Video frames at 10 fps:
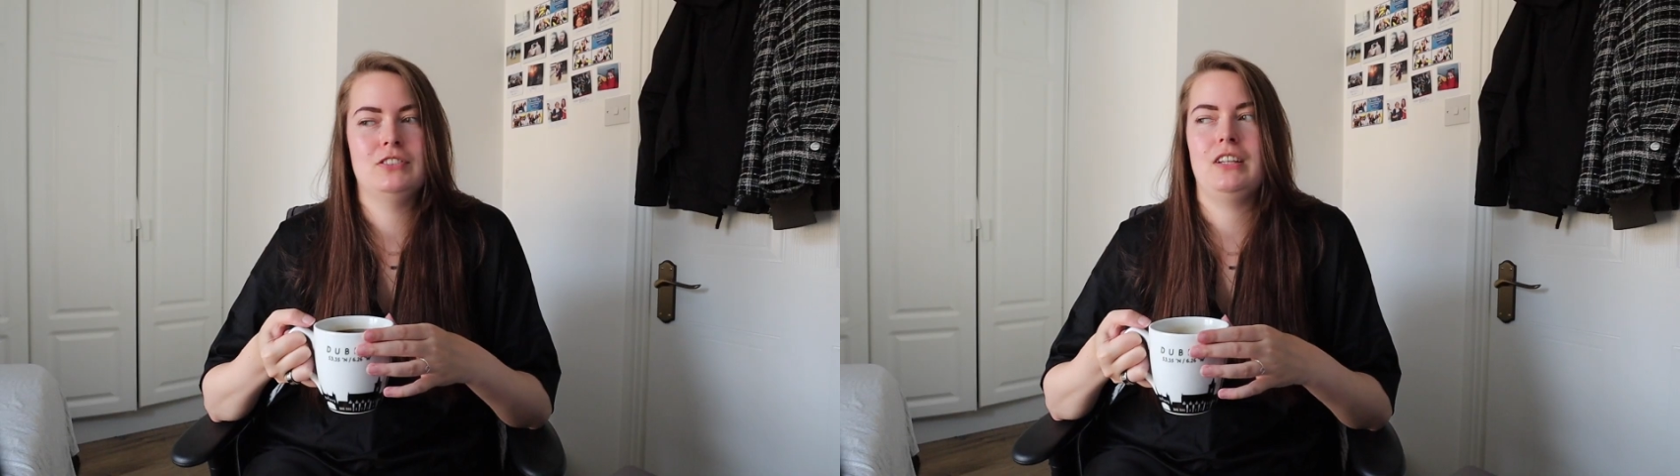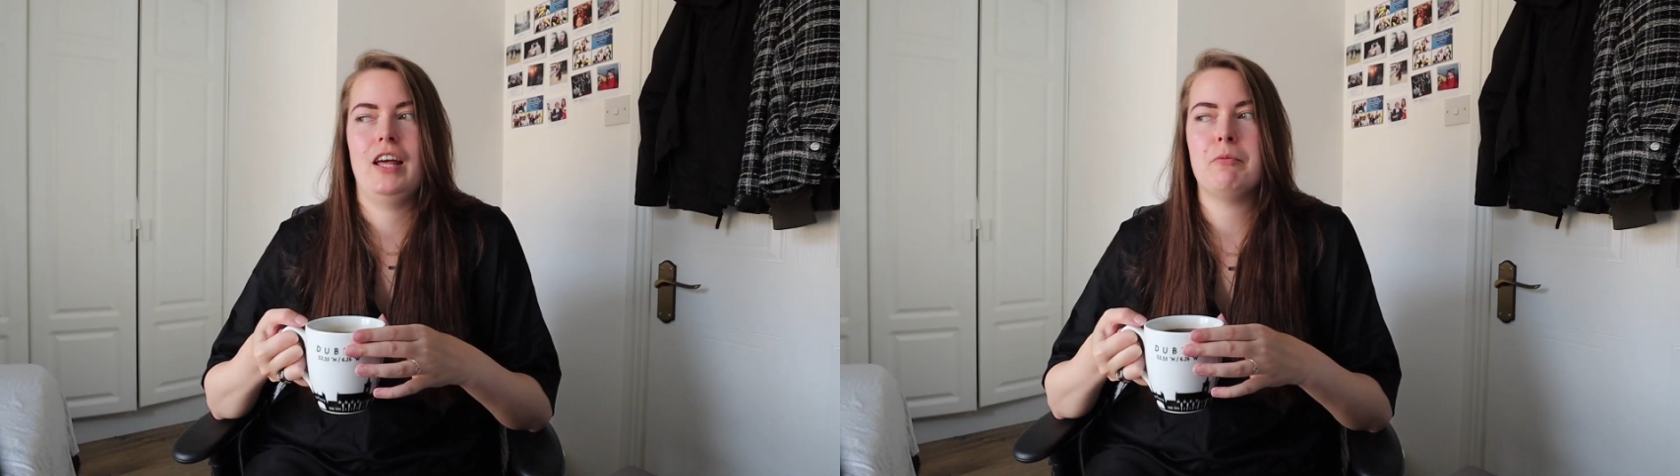
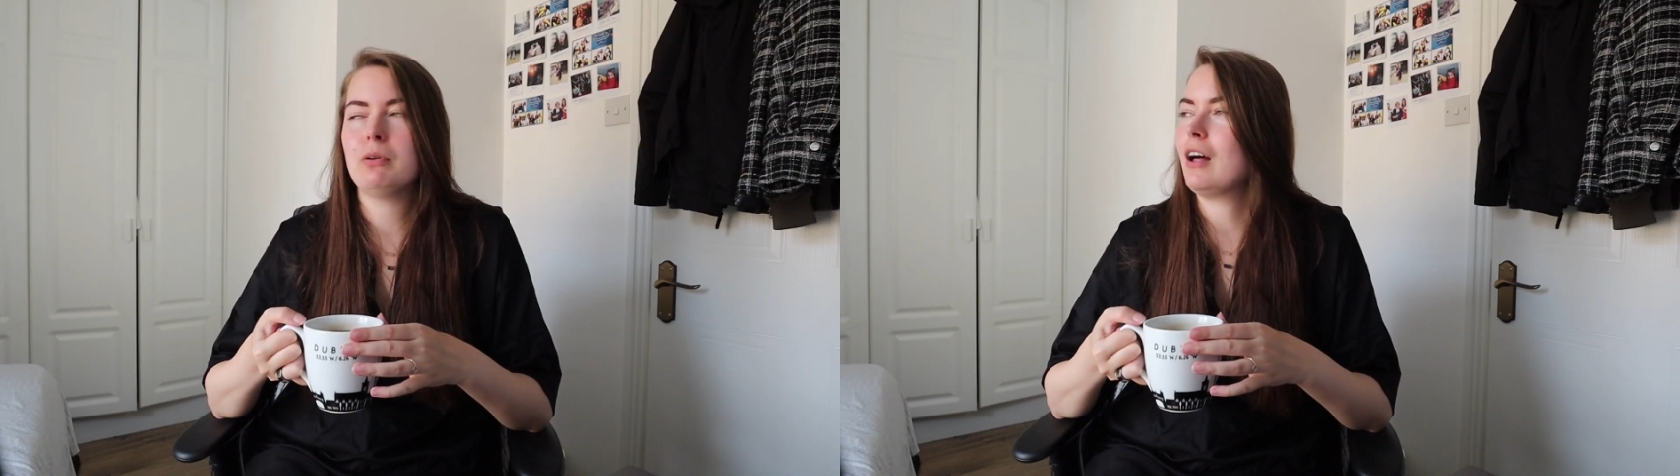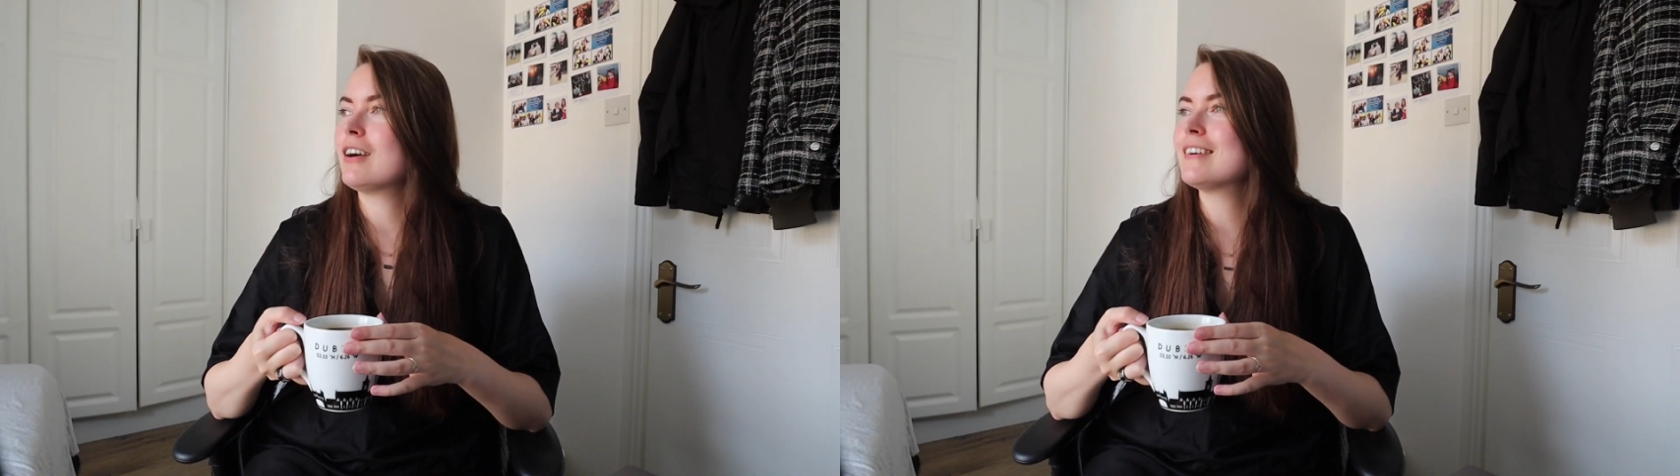slight
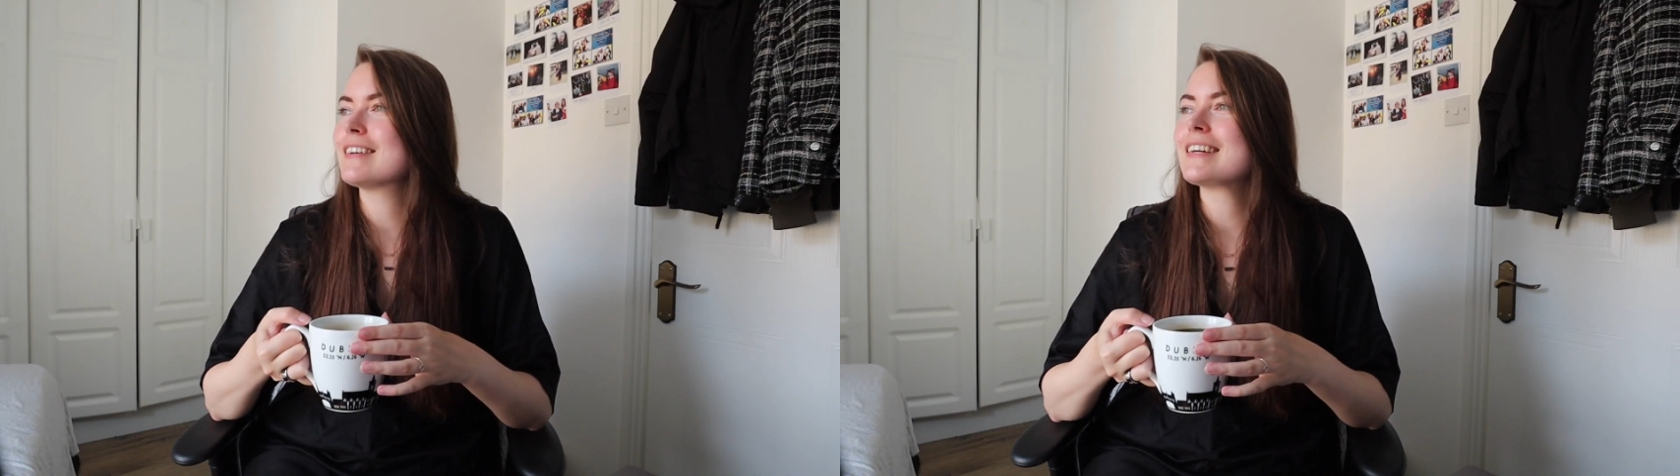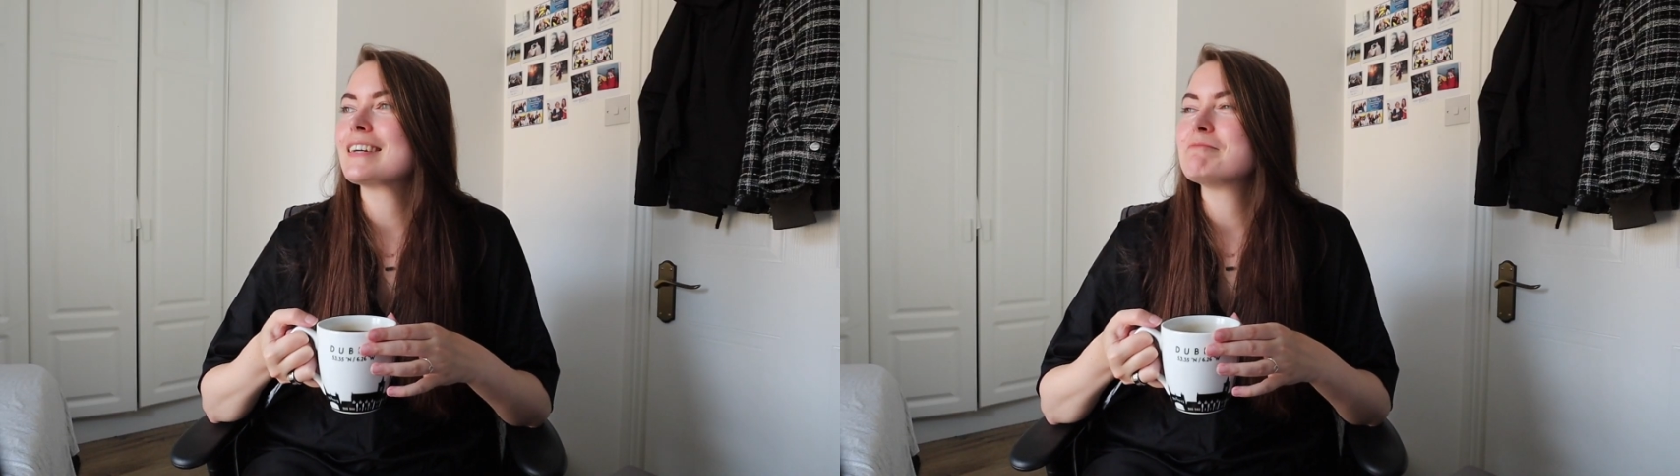plug,
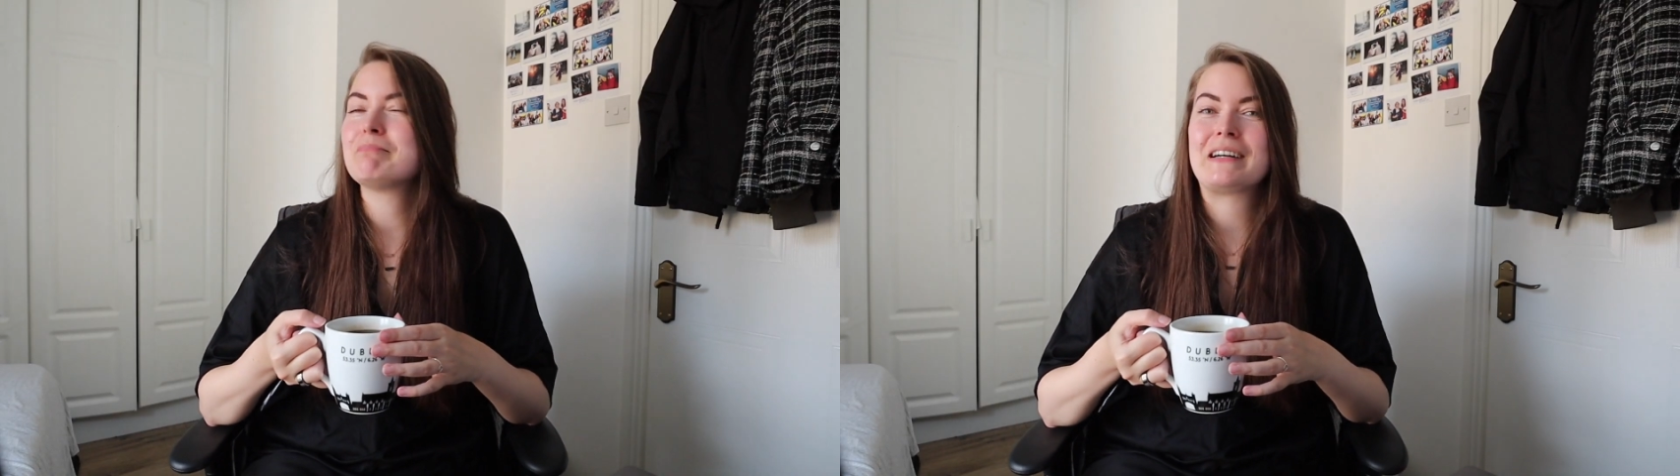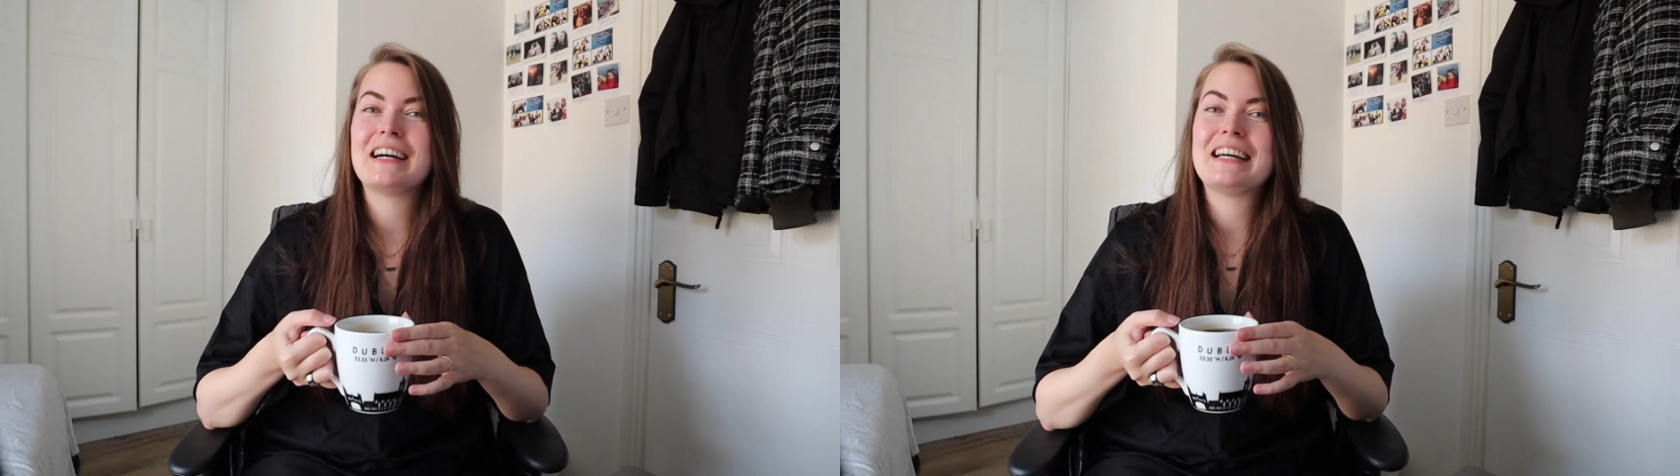
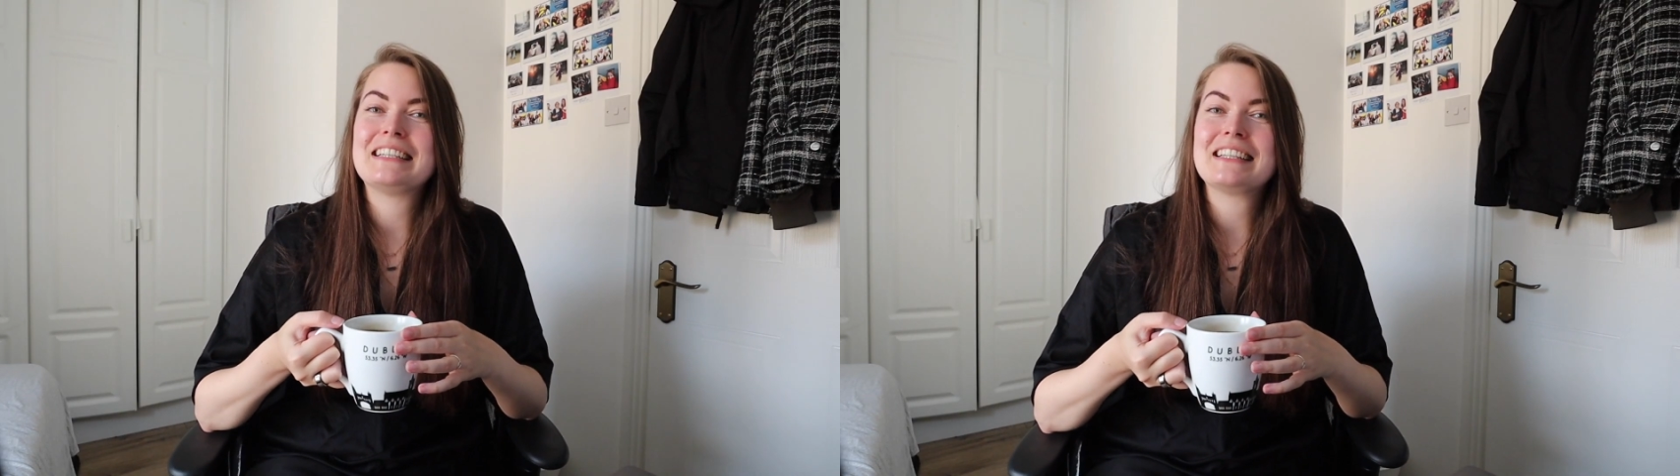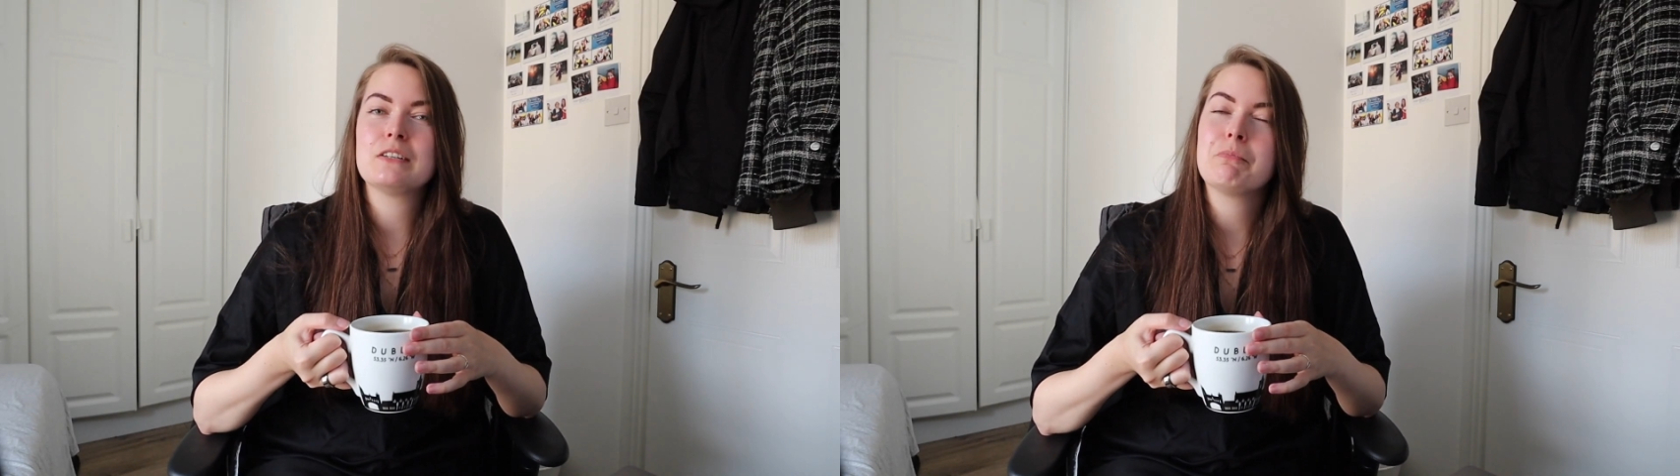
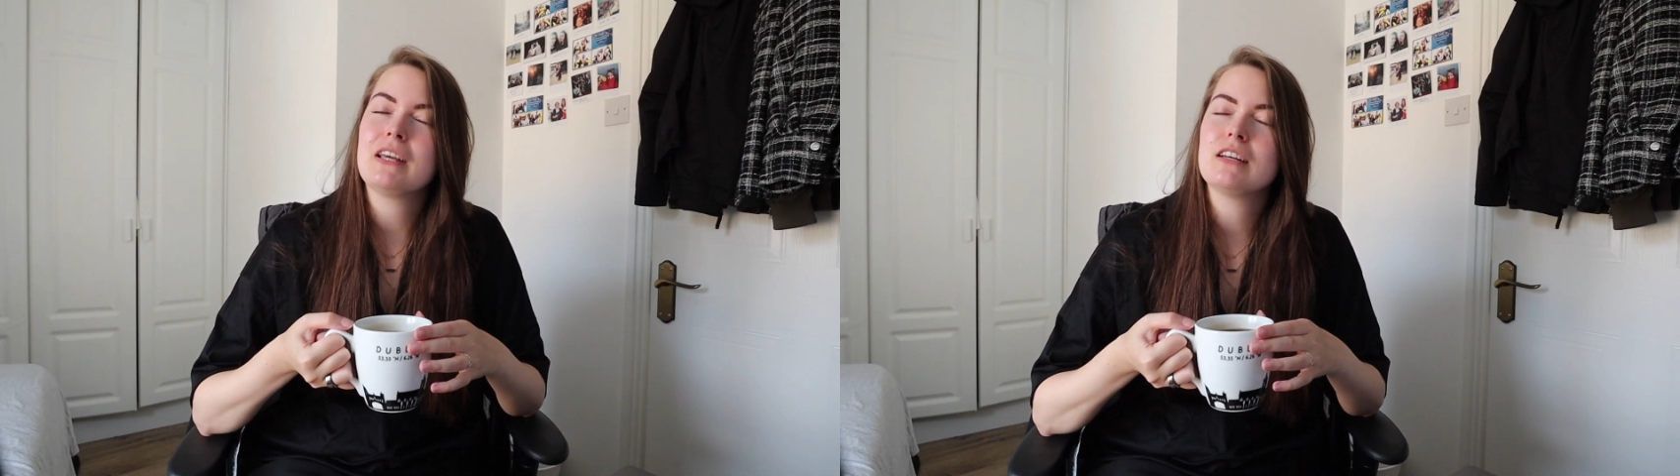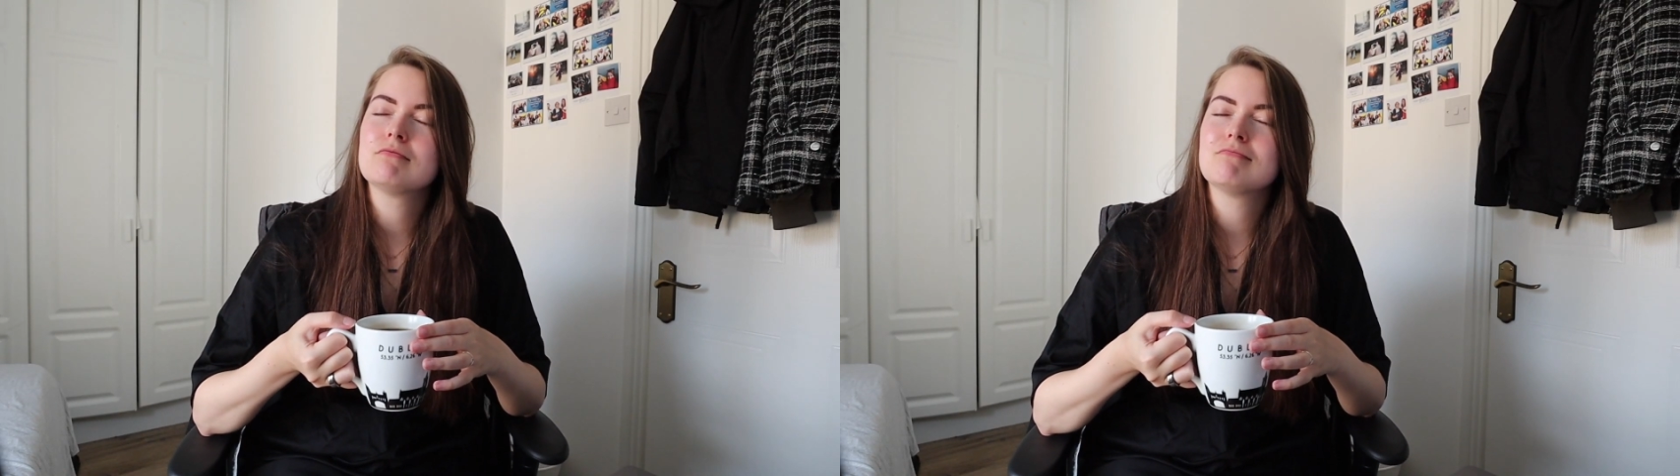but it'd
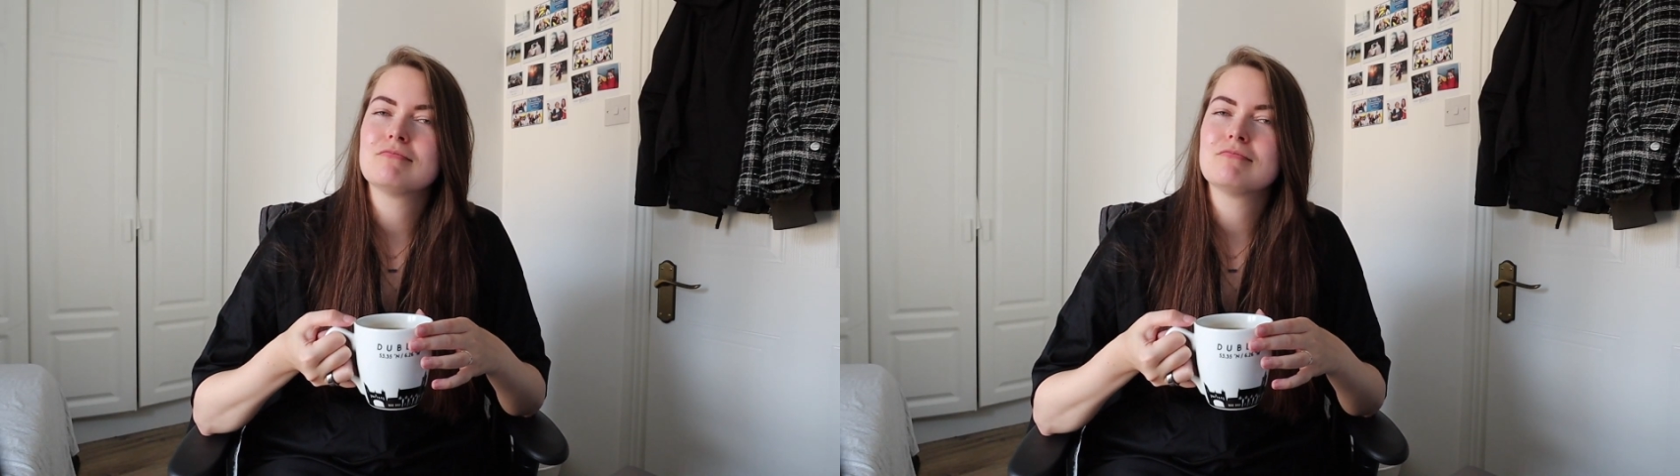be